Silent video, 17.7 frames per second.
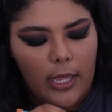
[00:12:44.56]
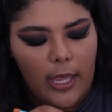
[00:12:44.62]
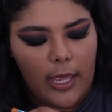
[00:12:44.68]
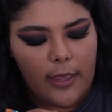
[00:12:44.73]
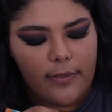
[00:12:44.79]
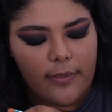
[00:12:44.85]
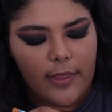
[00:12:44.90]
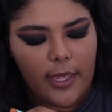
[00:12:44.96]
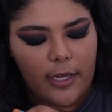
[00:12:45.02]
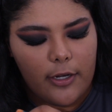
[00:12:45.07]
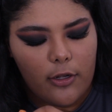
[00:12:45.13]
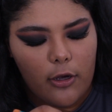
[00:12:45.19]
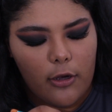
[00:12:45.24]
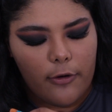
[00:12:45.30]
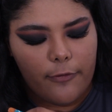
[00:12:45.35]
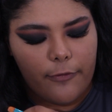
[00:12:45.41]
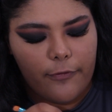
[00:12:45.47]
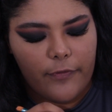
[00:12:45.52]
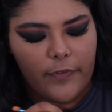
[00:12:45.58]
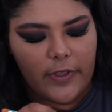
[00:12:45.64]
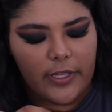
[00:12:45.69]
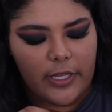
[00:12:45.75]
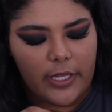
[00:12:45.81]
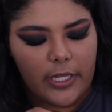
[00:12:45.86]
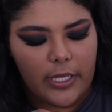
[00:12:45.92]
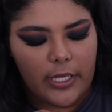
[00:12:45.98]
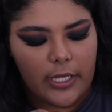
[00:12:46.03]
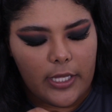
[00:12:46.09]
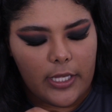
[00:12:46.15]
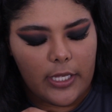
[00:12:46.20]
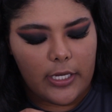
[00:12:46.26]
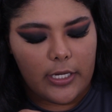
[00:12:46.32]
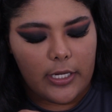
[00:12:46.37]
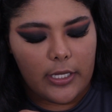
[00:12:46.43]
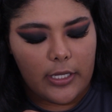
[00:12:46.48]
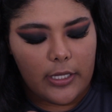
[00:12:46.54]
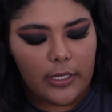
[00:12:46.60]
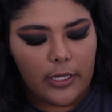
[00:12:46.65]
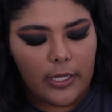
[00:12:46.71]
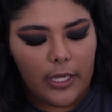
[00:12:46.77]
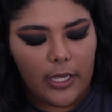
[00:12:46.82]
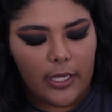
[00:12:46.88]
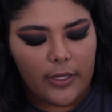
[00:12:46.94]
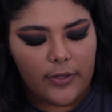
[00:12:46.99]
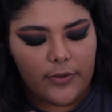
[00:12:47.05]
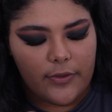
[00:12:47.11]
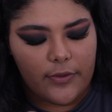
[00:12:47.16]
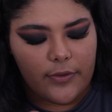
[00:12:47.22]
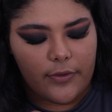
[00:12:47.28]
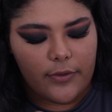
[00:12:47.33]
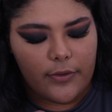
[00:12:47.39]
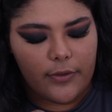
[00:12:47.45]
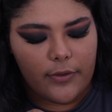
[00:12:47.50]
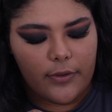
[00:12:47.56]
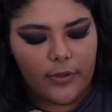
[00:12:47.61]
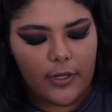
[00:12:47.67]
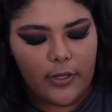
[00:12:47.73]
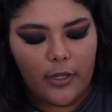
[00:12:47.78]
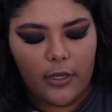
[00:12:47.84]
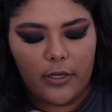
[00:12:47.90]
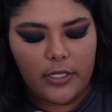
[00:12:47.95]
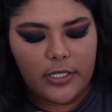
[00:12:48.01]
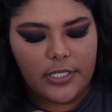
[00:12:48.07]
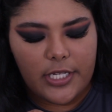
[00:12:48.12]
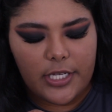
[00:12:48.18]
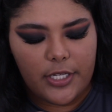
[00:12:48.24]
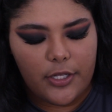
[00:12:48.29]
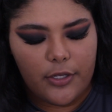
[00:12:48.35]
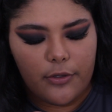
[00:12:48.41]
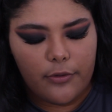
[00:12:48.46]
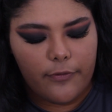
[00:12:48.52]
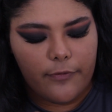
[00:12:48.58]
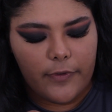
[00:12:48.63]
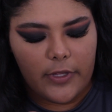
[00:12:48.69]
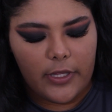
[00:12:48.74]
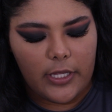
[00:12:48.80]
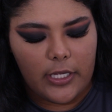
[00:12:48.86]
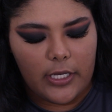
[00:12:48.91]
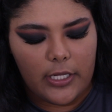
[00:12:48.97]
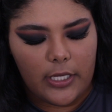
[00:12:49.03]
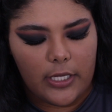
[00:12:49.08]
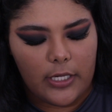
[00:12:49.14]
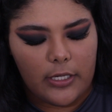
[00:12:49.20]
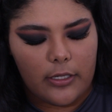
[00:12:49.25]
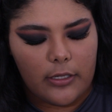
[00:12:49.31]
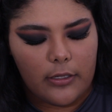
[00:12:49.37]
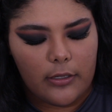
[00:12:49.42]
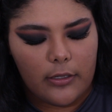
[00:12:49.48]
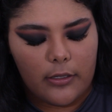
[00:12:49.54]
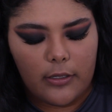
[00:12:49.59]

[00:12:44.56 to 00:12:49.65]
and then I'll fill it in and I'll continue filling it in